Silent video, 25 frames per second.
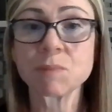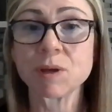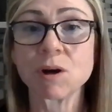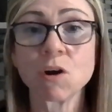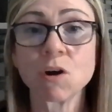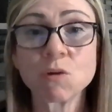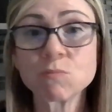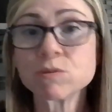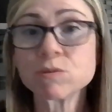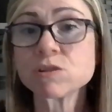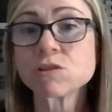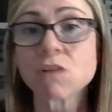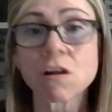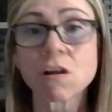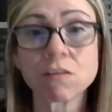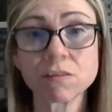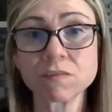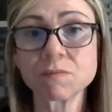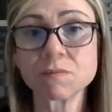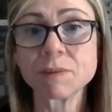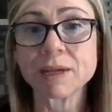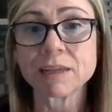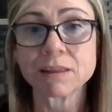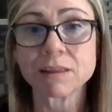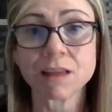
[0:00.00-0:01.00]
but almost all
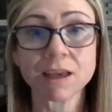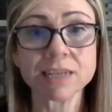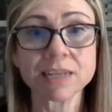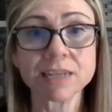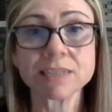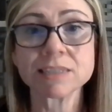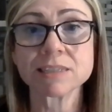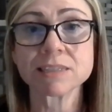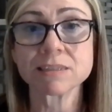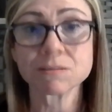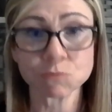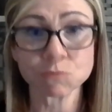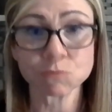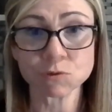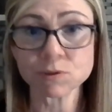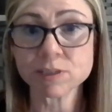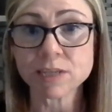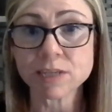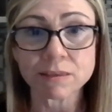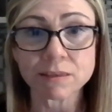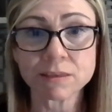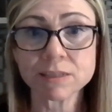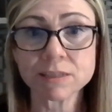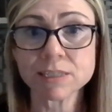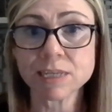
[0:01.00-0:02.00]
of my clients will
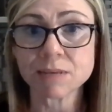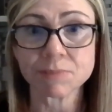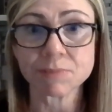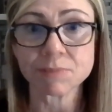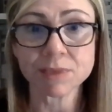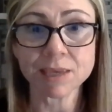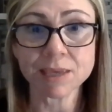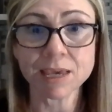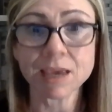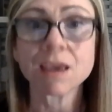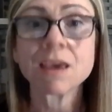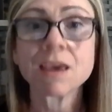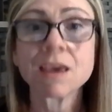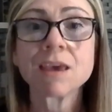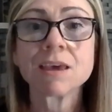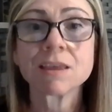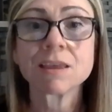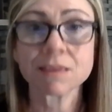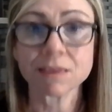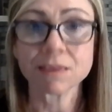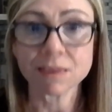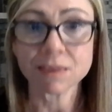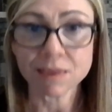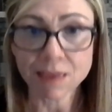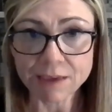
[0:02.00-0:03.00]
say the same thing,
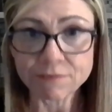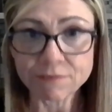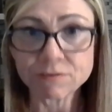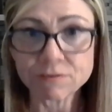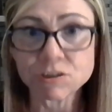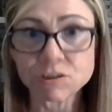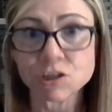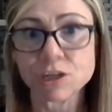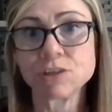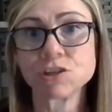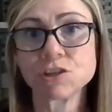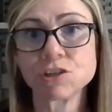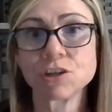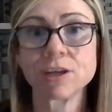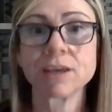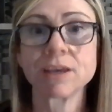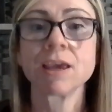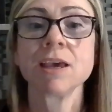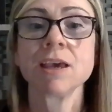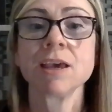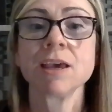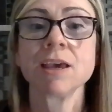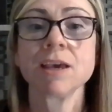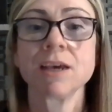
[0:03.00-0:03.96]
life-changing.